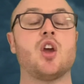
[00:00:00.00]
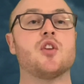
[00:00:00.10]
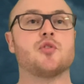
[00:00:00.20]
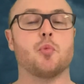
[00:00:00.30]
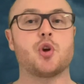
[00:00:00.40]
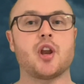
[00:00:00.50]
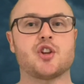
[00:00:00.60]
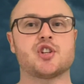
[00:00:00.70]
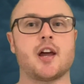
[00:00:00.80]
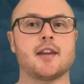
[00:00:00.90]
So we're going to
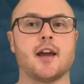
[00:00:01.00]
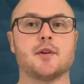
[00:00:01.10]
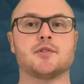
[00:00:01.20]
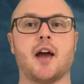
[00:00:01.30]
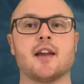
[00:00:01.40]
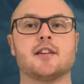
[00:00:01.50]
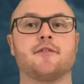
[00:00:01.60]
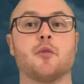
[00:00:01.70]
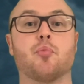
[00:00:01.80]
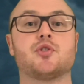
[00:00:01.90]
chat now to Andy
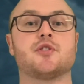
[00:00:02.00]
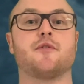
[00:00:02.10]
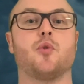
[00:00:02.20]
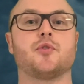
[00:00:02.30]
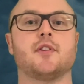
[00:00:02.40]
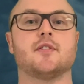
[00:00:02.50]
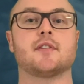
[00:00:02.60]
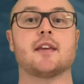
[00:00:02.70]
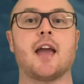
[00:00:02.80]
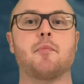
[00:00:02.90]
from the British Forces
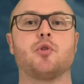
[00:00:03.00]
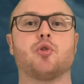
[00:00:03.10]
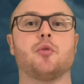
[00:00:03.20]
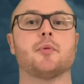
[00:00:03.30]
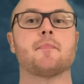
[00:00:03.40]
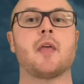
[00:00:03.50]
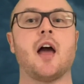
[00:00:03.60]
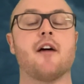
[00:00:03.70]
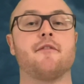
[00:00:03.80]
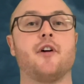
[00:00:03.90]
Gaming Group
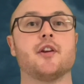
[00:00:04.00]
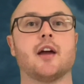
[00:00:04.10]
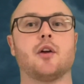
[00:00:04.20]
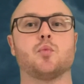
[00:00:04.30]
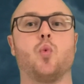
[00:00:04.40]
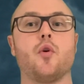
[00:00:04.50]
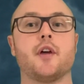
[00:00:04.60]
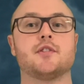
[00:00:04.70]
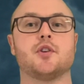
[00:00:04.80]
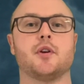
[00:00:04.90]
and find out what
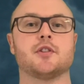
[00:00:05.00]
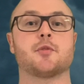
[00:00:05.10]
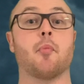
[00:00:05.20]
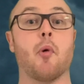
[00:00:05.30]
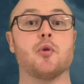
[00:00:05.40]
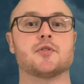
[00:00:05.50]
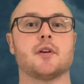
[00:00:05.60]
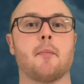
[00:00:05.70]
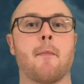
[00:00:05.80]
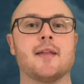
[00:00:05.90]
they're doing to promote
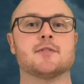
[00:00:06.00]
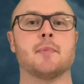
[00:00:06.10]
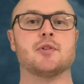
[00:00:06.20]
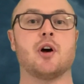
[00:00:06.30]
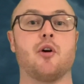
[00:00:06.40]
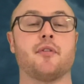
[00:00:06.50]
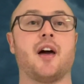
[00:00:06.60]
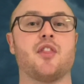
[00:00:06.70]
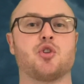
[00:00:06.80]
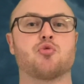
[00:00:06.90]
men's mental health
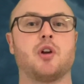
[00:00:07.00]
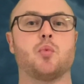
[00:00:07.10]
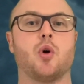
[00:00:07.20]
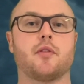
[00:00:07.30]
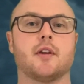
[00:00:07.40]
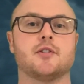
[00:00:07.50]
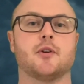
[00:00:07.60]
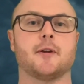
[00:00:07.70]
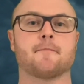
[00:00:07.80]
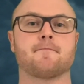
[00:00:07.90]
and the great work they're
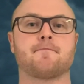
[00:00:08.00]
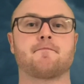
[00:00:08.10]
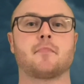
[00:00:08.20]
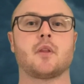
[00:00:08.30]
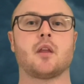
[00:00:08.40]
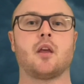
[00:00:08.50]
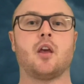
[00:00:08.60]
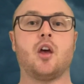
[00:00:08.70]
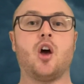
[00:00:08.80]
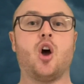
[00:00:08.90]
doing.
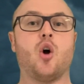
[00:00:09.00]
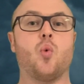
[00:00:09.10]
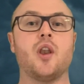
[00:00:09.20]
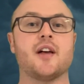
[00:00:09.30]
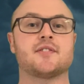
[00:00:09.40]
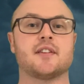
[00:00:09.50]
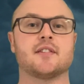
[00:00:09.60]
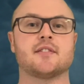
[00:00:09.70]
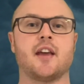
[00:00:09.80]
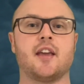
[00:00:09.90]
One last thing to
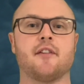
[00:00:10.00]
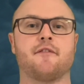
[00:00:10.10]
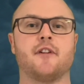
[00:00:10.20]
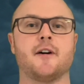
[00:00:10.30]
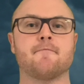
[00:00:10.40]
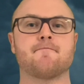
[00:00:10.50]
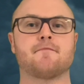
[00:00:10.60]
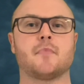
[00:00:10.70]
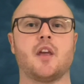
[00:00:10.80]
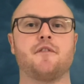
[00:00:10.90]
say,
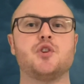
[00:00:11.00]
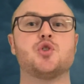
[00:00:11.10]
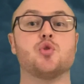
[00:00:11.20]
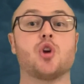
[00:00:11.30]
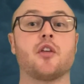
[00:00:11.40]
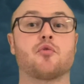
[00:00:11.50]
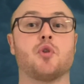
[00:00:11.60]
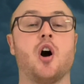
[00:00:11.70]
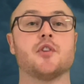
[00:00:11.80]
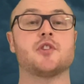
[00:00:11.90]
if you two are going
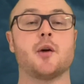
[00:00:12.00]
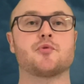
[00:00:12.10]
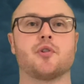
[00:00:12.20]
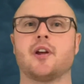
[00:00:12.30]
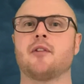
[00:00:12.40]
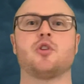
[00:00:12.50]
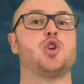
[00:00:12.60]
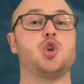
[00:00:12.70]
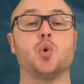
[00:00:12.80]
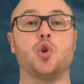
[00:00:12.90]
through hard times right now,
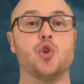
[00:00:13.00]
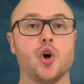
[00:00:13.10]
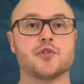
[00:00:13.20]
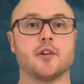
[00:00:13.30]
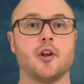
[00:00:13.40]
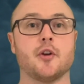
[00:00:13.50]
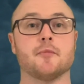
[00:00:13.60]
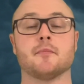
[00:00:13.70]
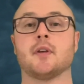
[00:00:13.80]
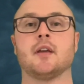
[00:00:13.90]
you are not
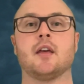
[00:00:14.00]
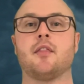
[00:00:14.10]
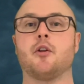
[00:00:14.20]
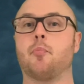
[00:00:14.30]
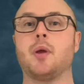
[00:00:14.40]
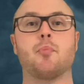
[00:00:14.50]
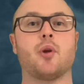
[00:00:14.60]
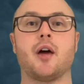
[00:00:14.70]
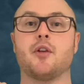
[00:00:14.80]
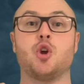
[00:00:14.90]
alone. There are
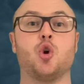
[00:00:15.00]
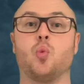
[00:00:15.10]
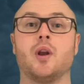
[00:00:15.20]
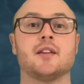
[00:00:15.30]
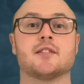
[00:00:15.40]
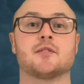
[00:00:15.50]
people out there who are willing to